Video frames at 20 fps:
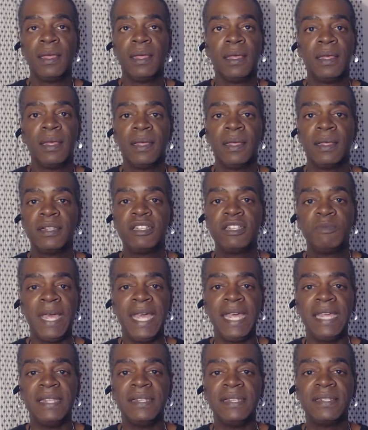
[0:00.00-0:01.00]

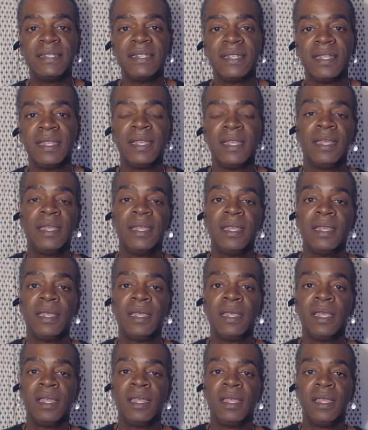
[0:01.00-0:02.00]
space,
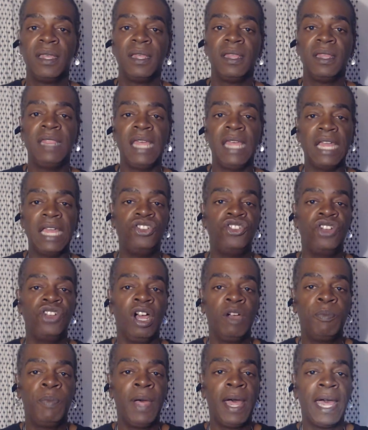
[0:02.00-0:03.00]
that
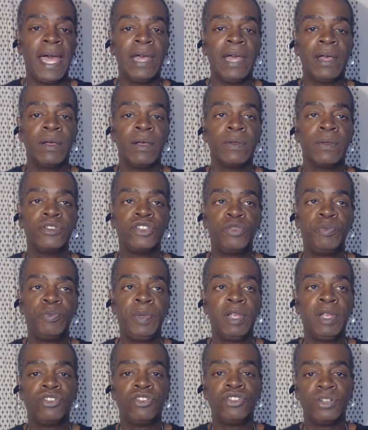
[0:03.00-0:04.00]
junk pile
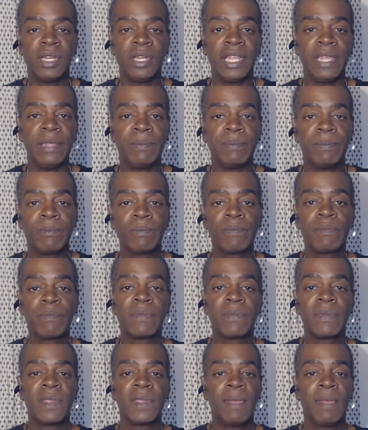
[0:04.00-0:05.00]
spiritually
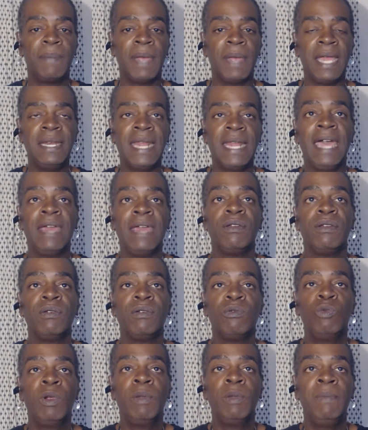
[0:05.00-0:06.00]
by not
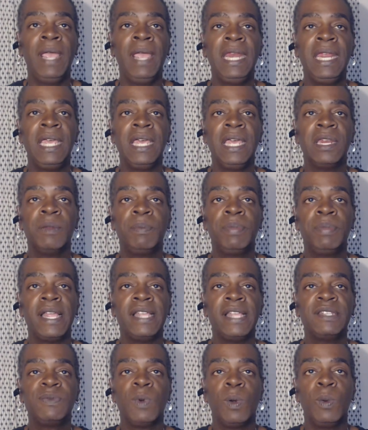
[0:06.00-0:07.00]
remaining in a
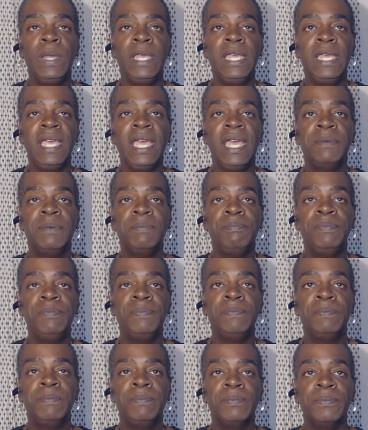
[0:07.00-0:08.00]
place where we can
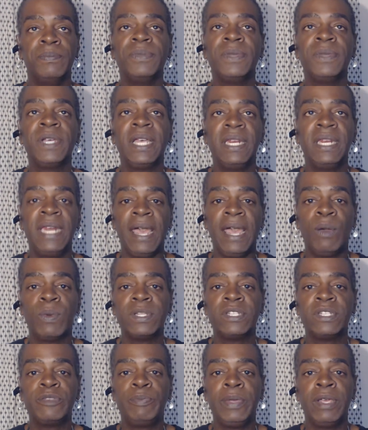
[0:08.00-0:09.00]
connect with
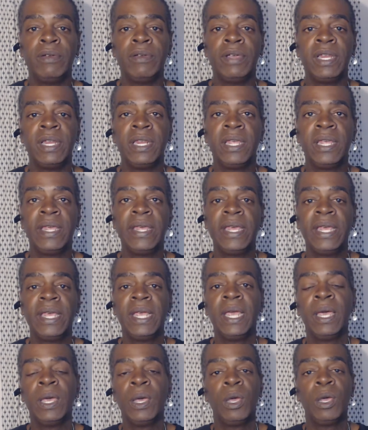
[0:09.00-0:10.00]
spirit,
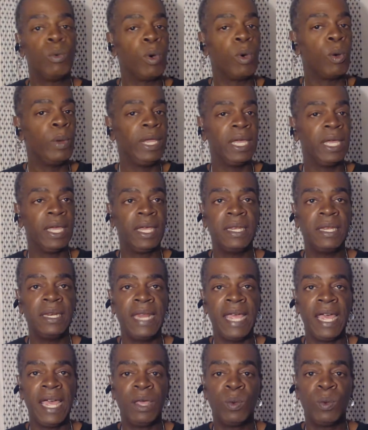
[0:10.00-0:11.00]
where we can
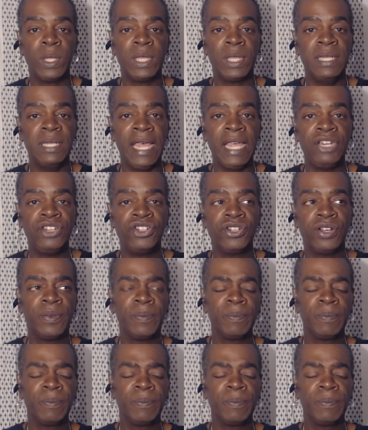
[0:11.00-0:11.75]
connect with nature.